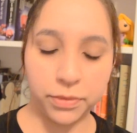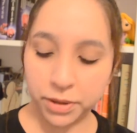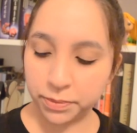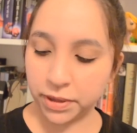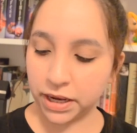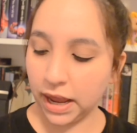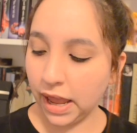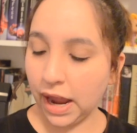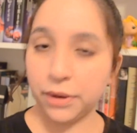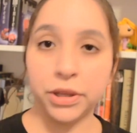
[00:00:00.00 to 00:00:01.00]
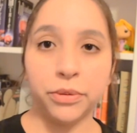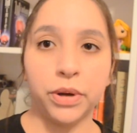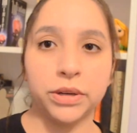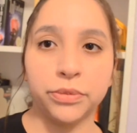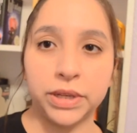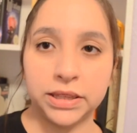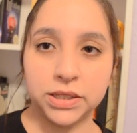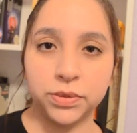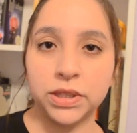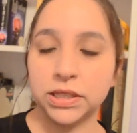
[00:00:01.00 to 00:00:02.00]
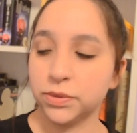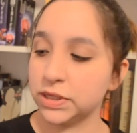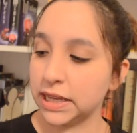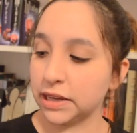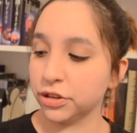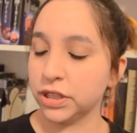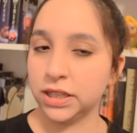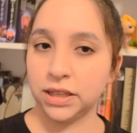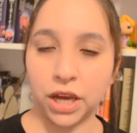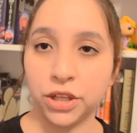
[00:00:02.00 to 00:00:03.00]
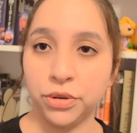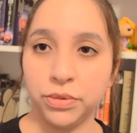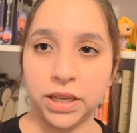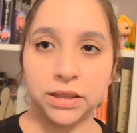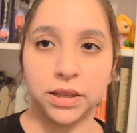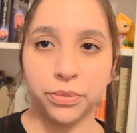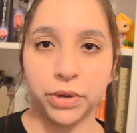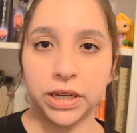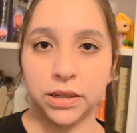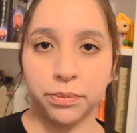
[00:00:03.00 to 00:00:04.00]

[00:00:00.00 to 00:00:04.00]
book, but I really wanted to read this one. This one's actually a uniquely written